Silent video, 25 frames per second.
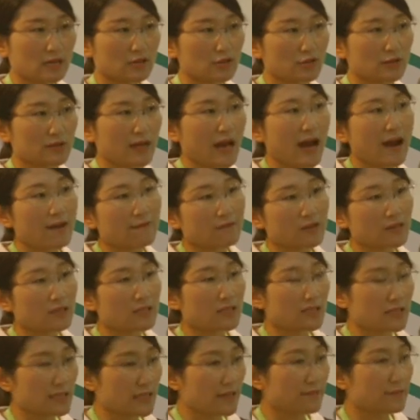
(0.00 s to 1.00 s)
to cover
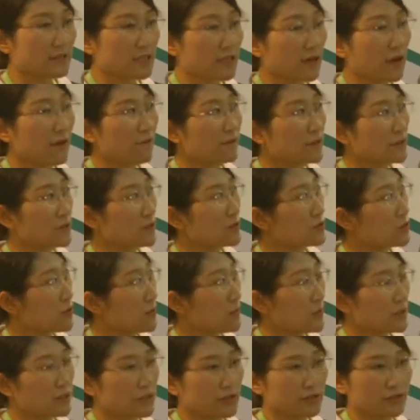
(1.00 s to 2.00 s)
the safety of the
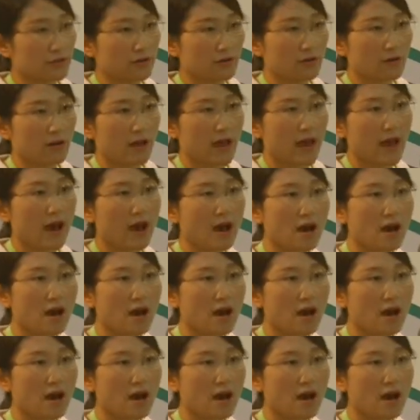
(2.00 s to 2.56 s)
raw material,